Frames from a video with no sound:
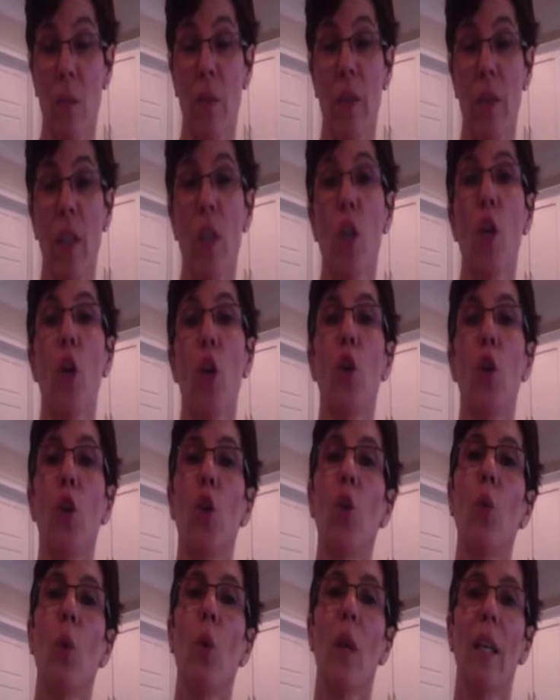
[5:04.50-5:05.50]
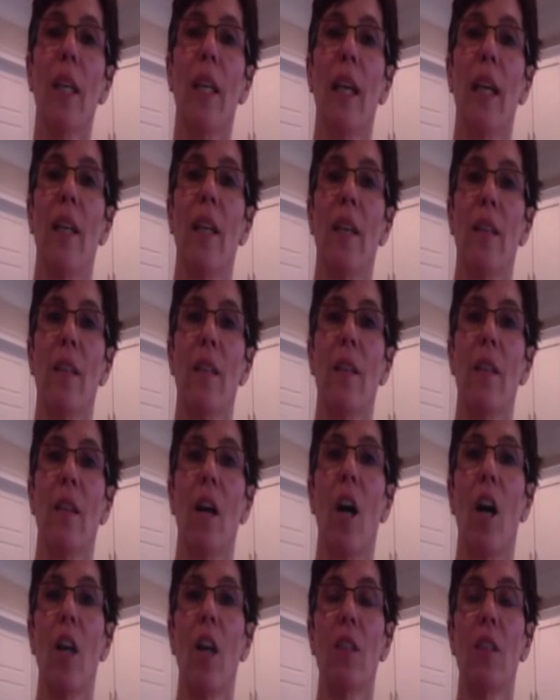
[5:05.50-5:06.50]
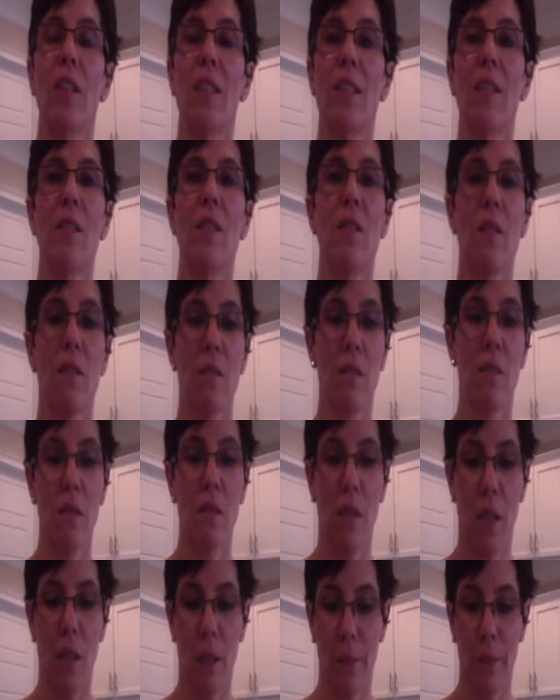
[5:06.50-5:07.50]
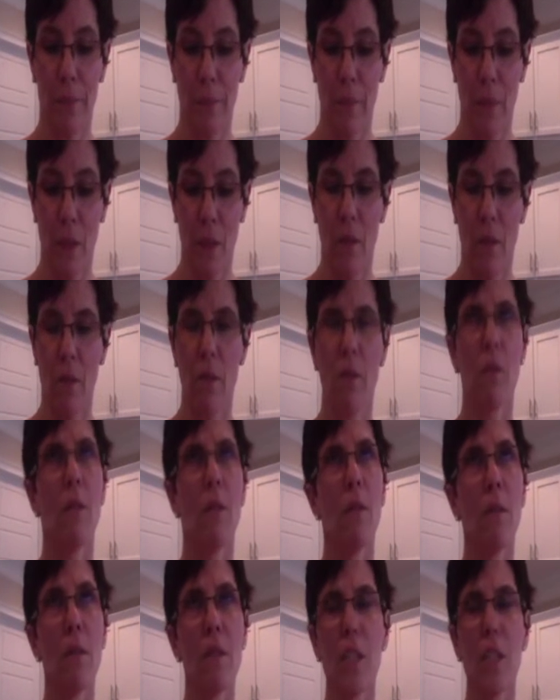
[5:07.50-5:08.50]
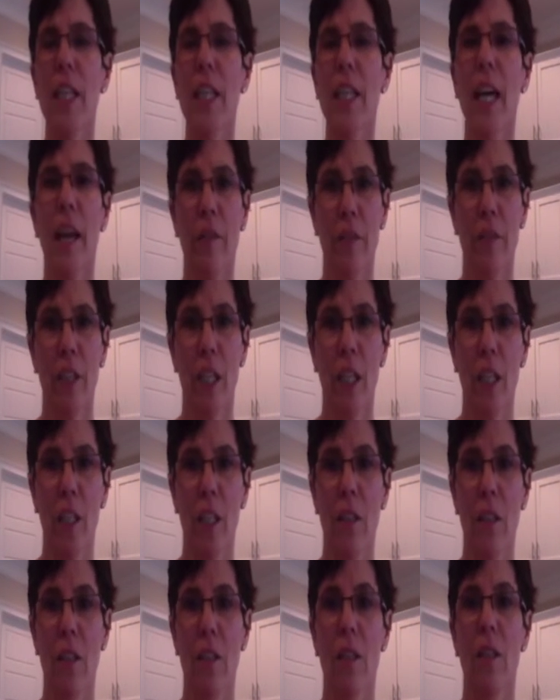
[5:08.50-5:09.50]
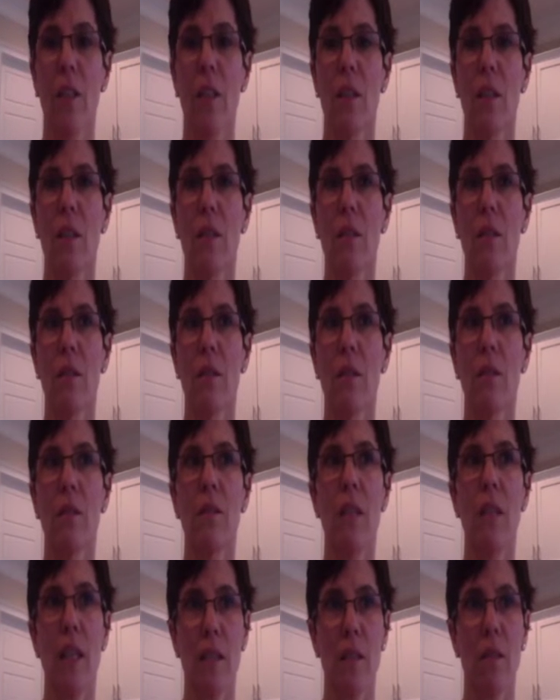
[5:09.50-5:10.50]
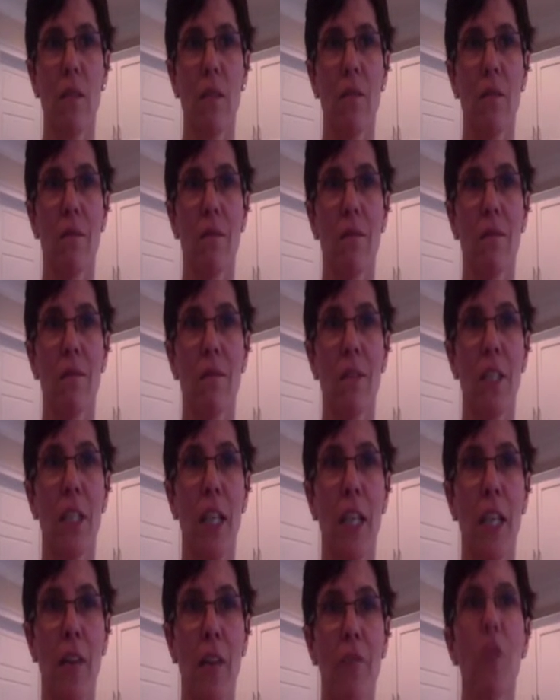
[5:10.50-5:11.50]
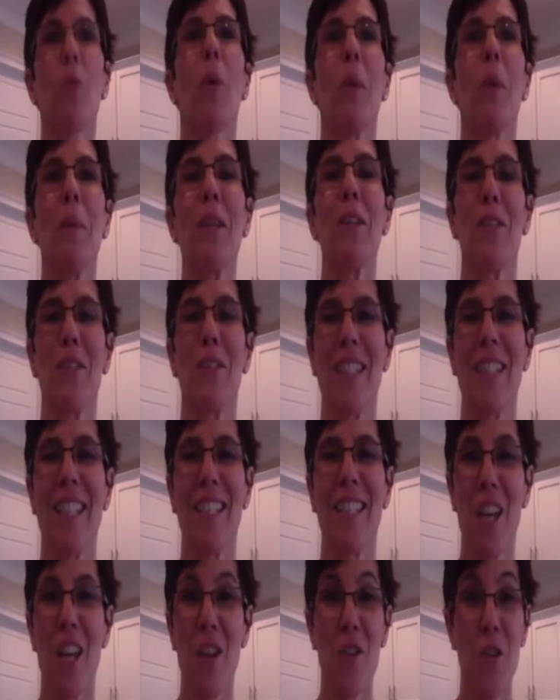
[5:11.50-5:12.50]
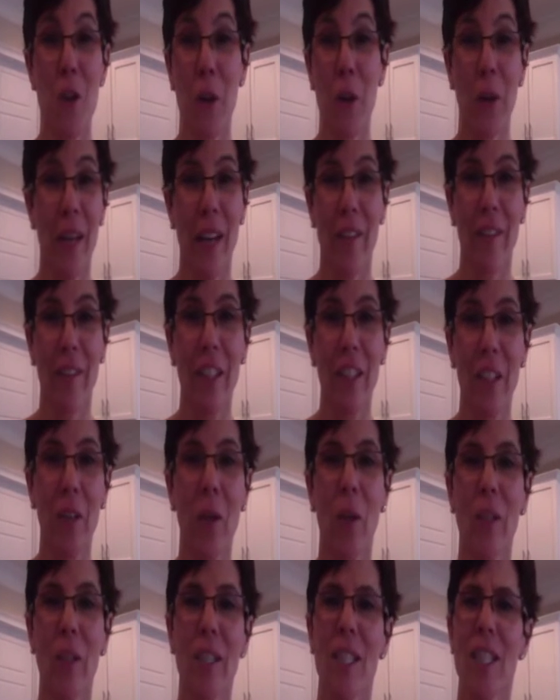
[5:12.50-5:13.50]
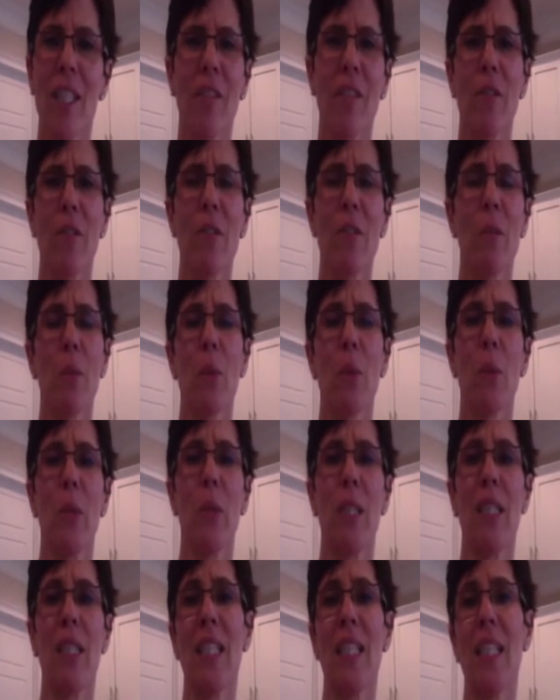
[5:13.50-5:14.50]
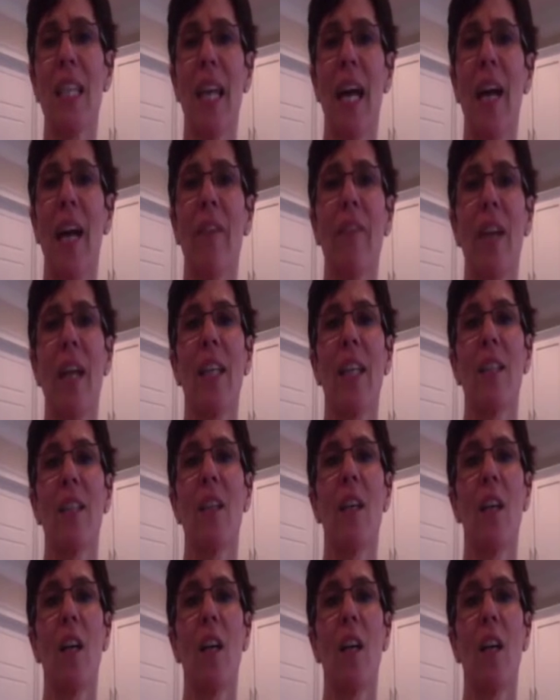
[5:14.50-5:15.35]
of it. You wanna get a decaffeinated. Yes, decaf. You want to make sure it says no caffeine at all. There's a difference between decaf and